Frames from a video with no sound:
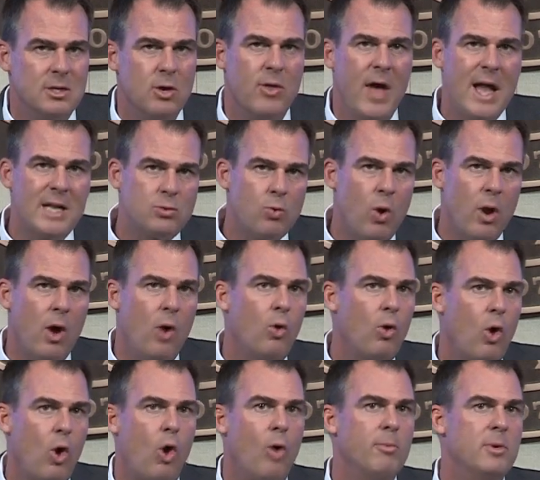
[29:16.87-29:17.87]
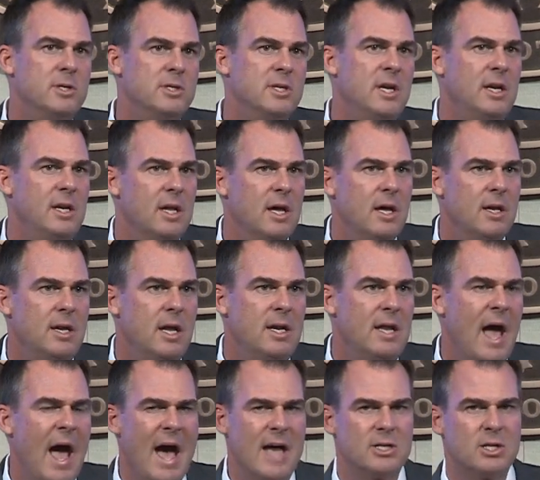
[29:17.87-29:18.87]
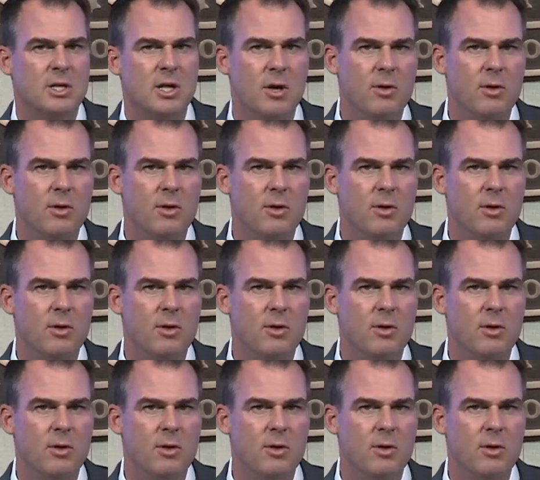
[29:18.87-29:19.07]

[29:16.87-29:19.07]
So that's what Oklahomans need to ask.